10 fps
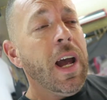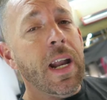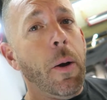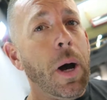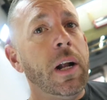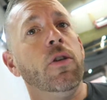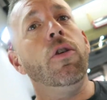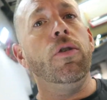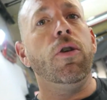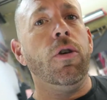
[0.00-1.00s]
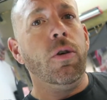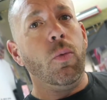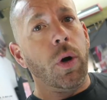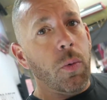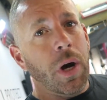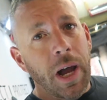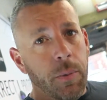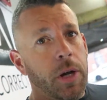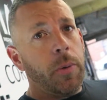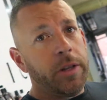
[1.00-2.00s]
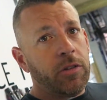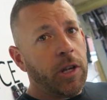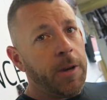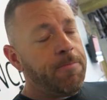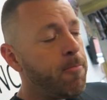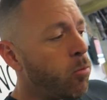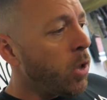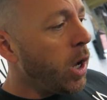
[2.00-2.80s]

Now I don't know what it was like when it went to him.